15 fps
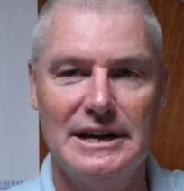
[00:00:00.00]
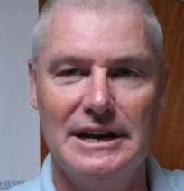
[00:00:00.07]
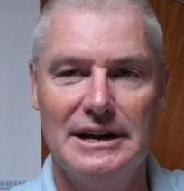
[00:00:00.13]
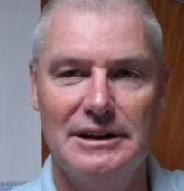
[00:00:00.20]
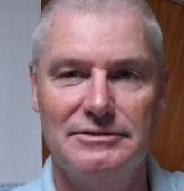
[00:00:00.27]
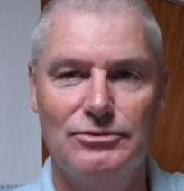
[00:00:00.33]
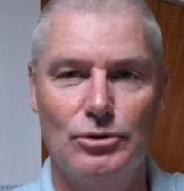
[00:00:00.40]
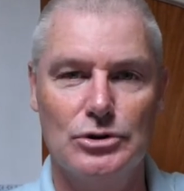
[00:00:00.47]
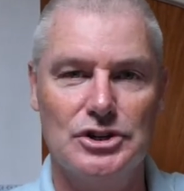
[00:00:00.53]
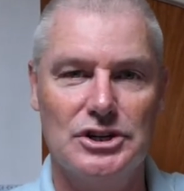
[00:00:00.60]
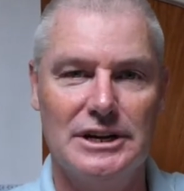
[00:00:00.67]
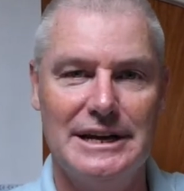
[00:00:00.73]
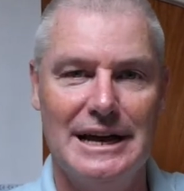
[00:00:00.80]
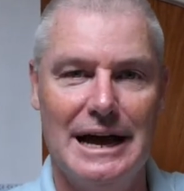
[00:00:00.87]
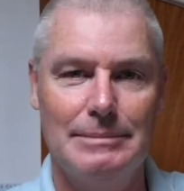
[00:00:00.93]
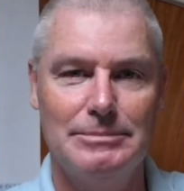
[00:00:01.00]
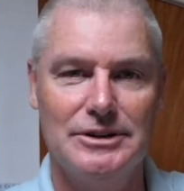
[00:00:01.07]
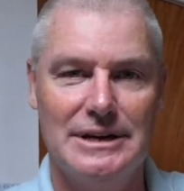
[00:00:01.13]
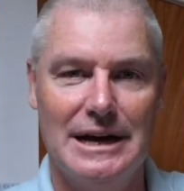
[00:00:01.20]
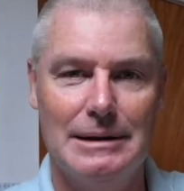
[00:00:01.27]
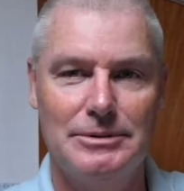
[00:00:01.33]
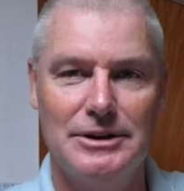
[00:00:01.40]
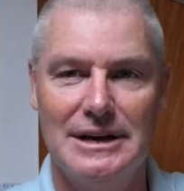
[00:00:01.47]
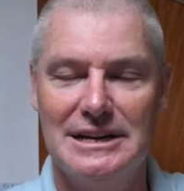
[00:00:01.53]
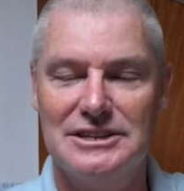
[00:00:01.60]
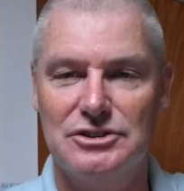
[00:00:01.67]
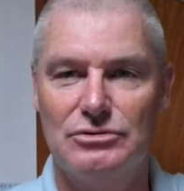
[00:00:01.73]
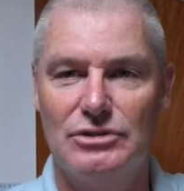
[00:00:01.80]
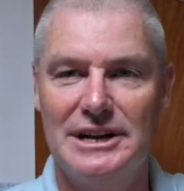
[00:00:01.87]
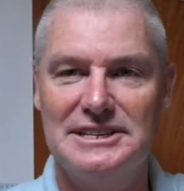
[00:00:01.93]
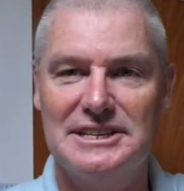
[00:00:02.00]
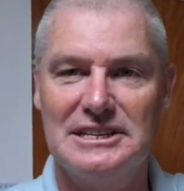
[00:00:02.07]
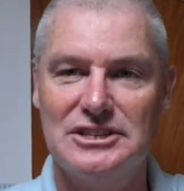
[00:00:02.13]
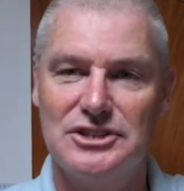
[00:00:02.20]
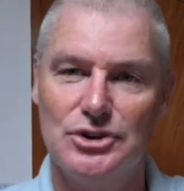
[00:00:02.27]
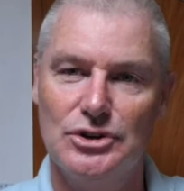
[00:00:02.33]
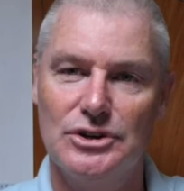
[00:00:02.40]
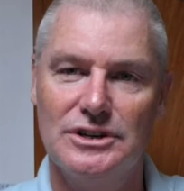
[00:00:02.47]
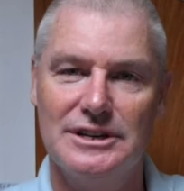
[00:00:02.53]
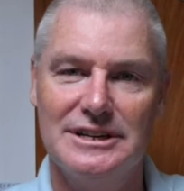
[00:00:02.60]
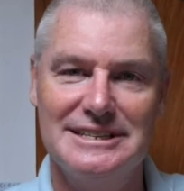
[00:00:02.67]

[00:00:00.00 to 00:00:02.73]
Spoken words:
And unfortunately, Abu Dhabi as a racing circuit